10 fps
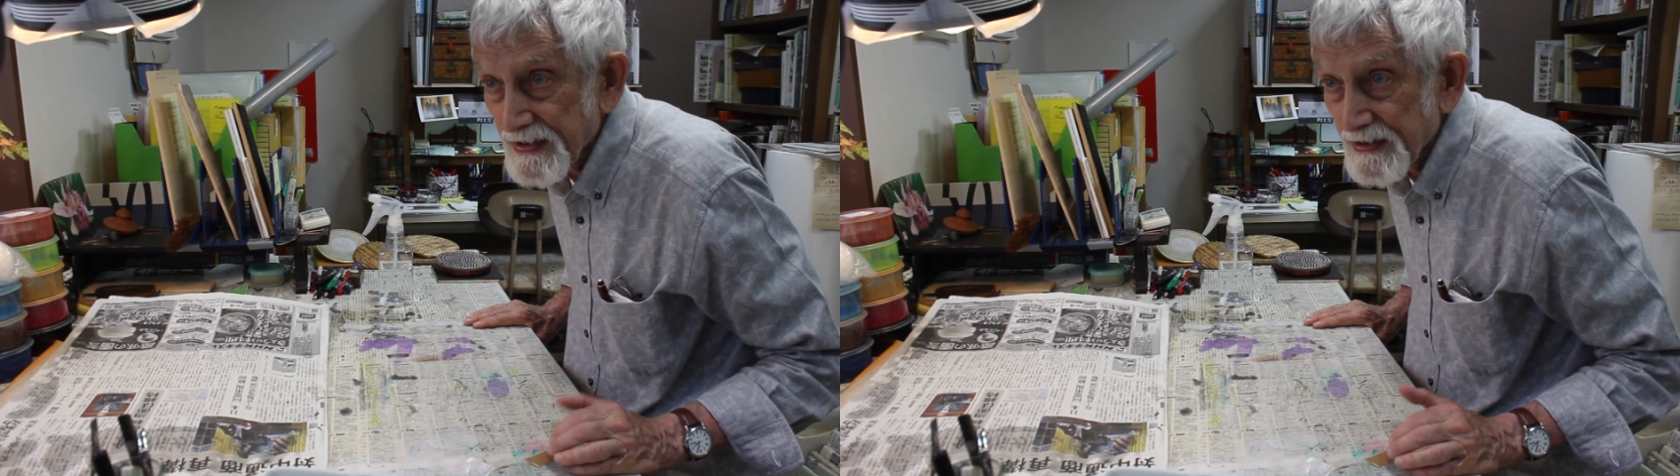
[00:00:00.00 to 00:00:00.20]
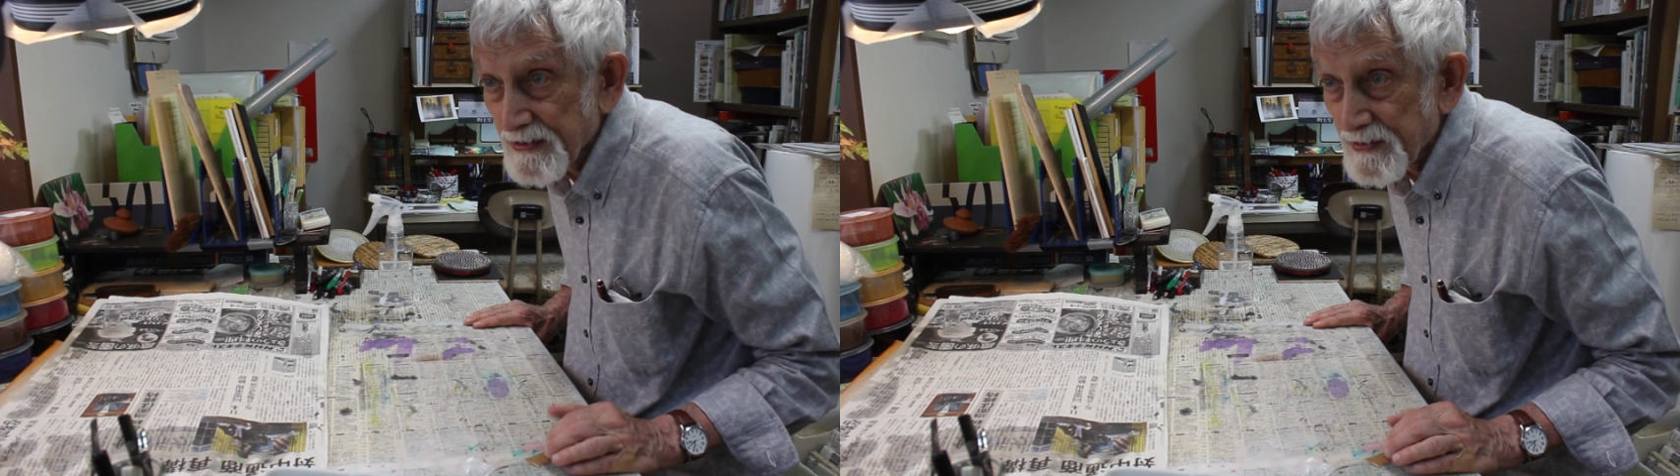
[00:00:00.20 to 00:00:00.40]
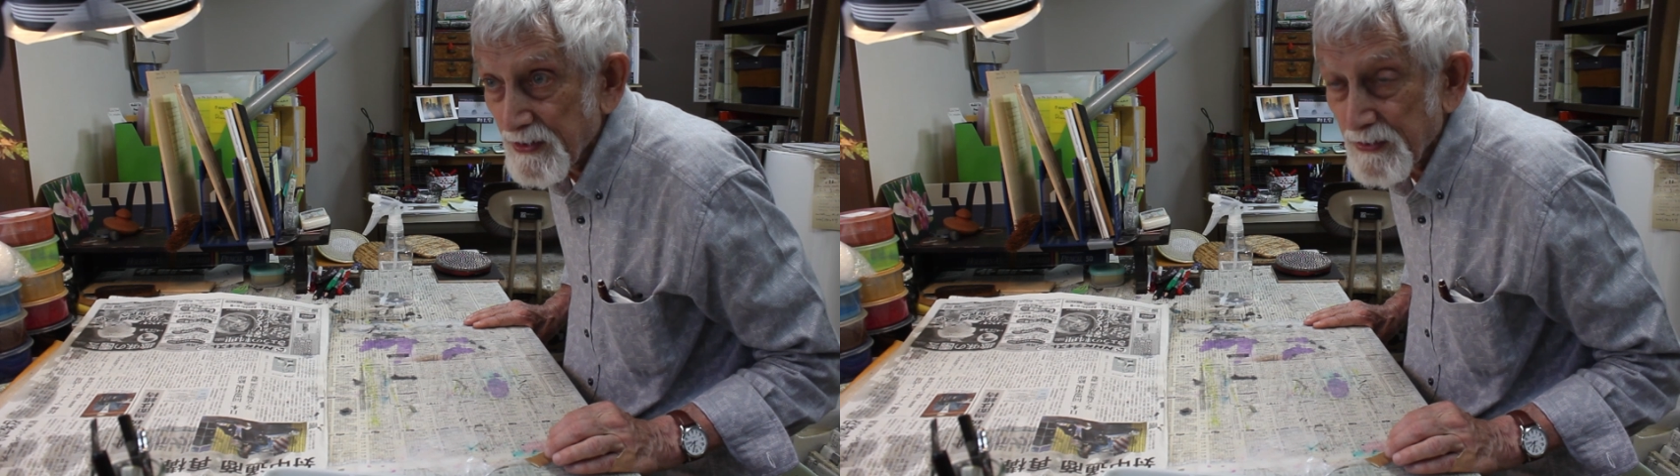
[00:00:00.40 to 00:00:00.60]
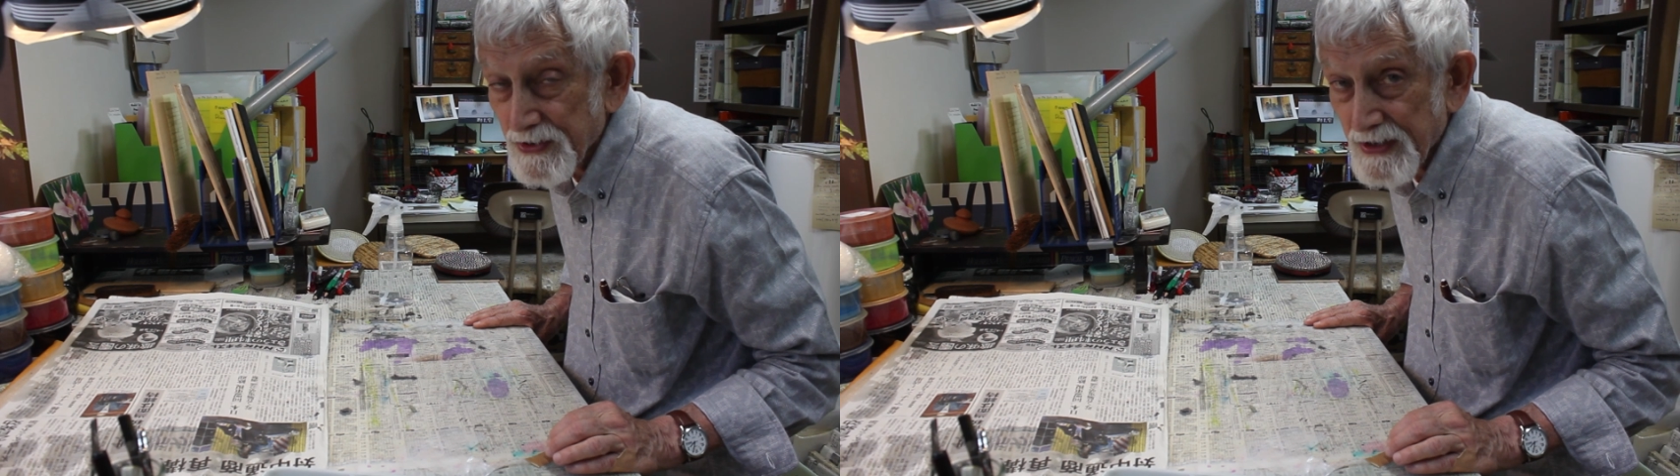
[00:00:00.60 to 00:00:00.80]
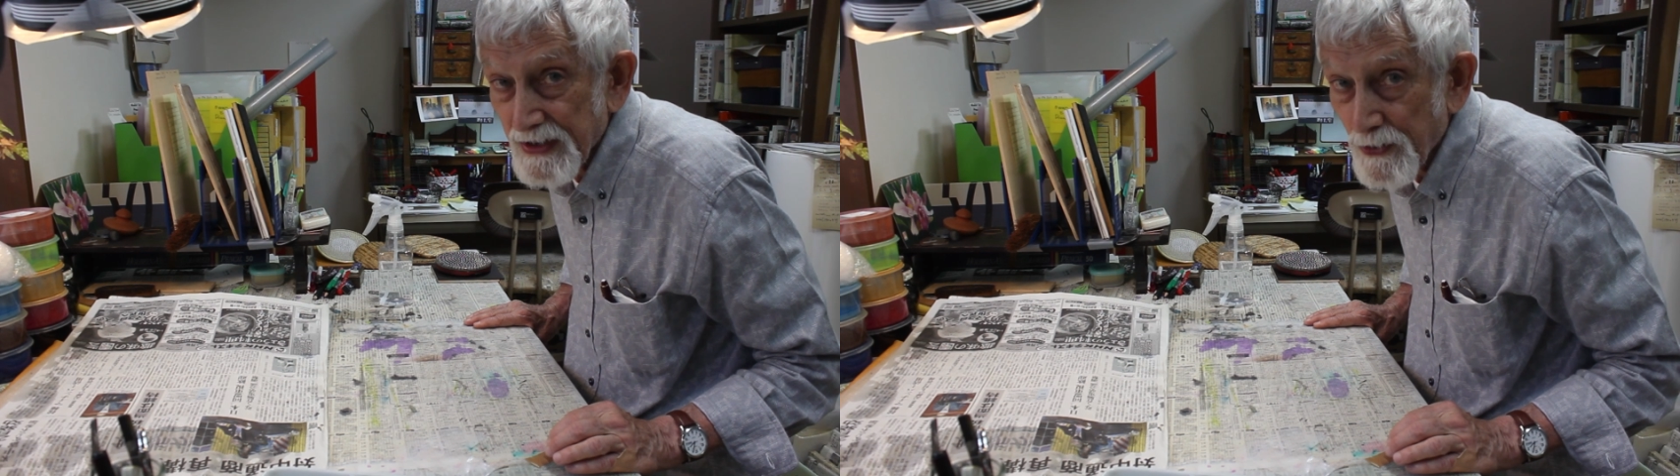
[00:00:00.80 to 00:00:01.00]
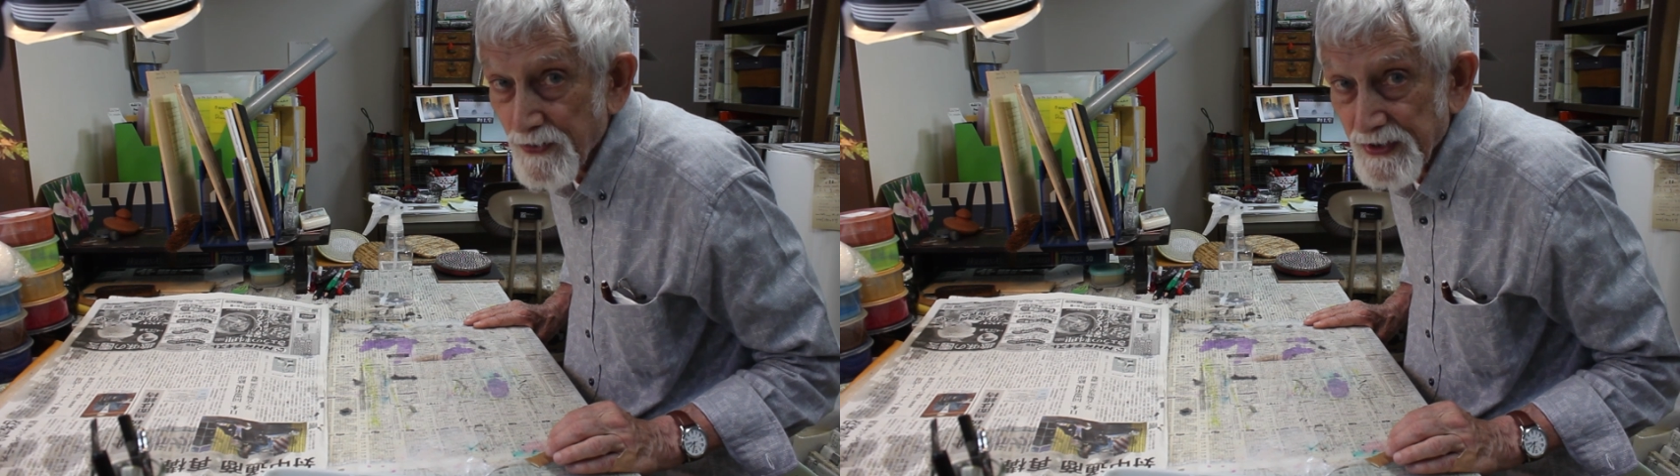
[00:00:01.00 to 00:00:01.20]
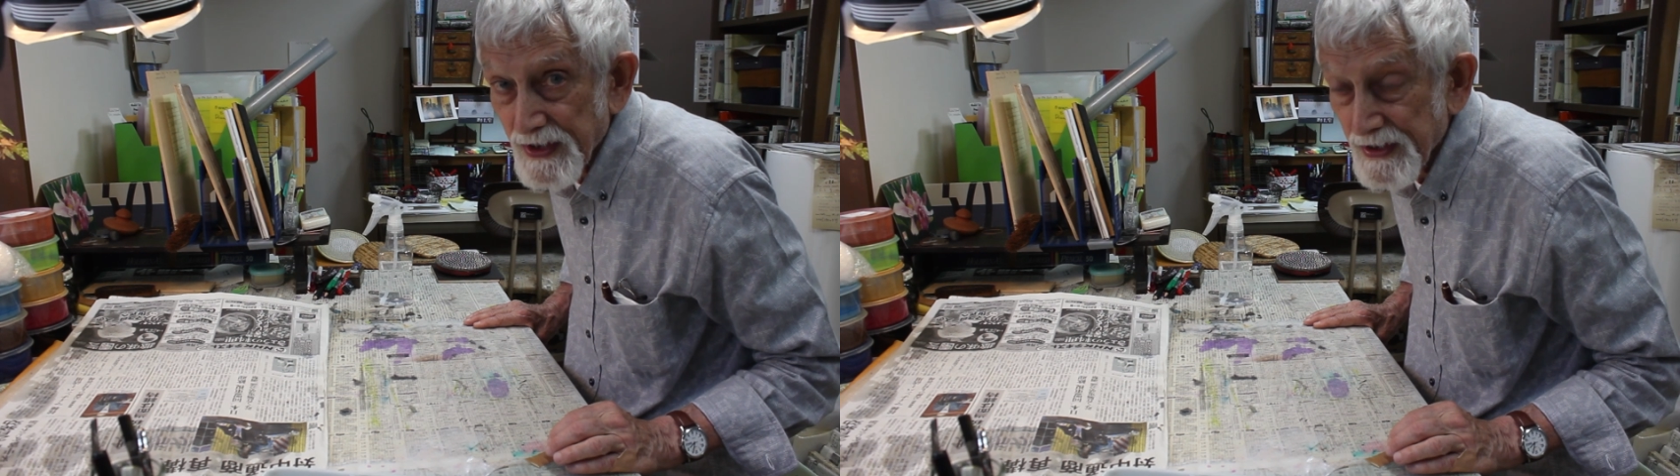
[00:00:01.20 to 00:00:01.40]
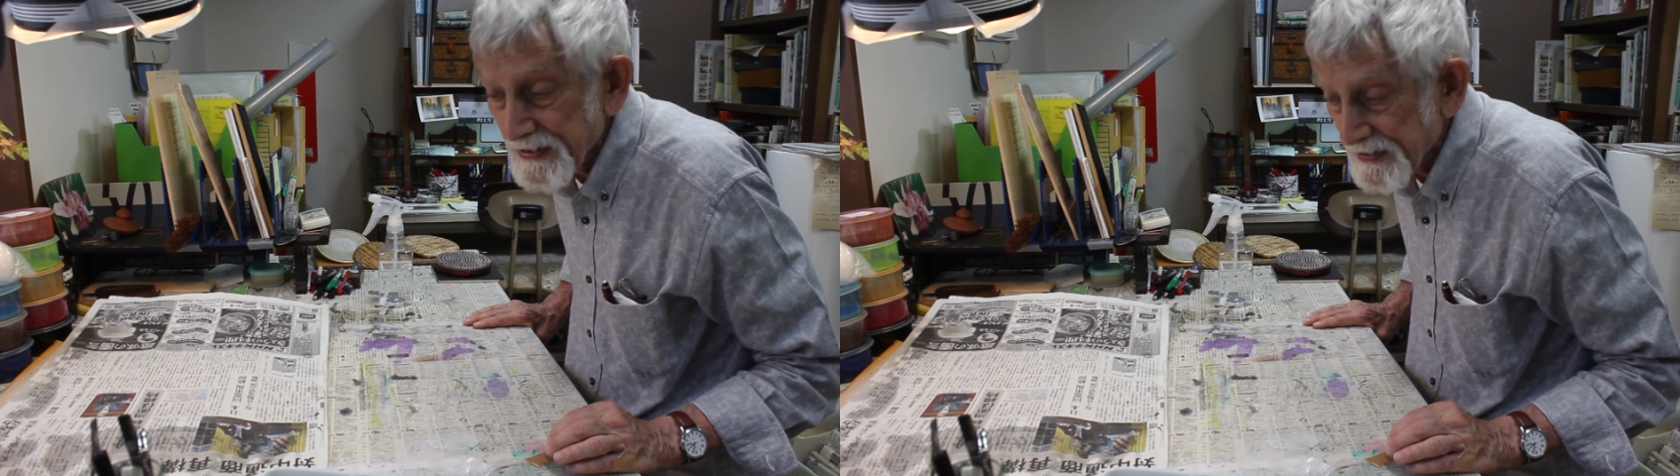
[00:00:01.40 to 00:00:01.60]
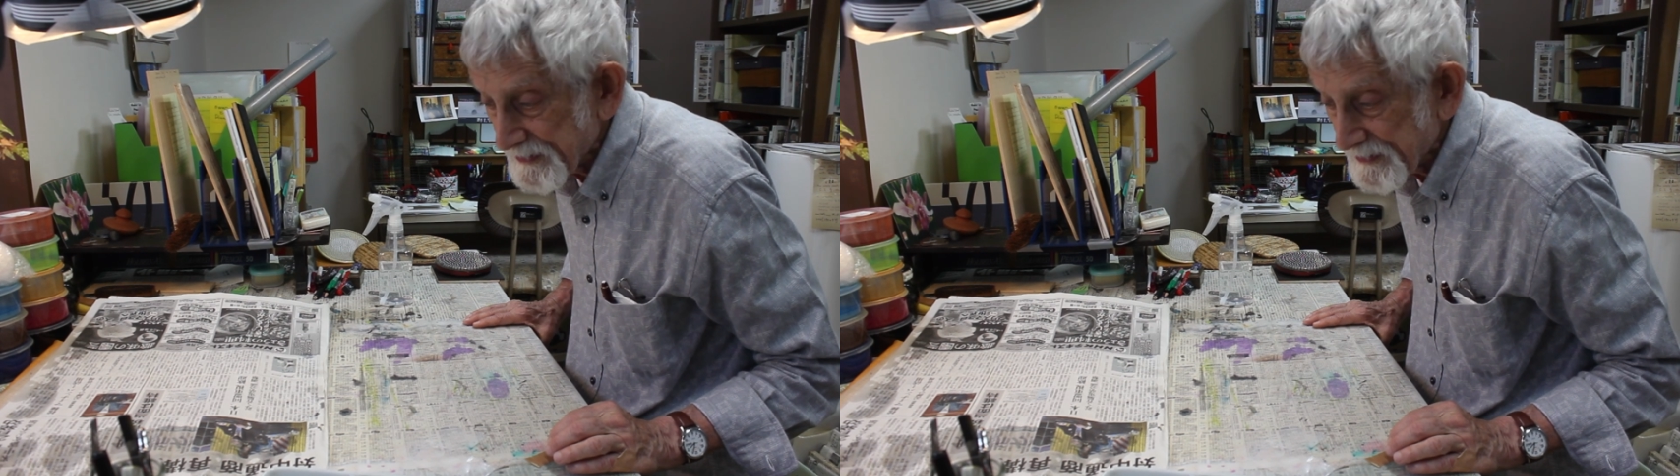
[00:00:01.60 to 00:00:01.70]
almost like overnight.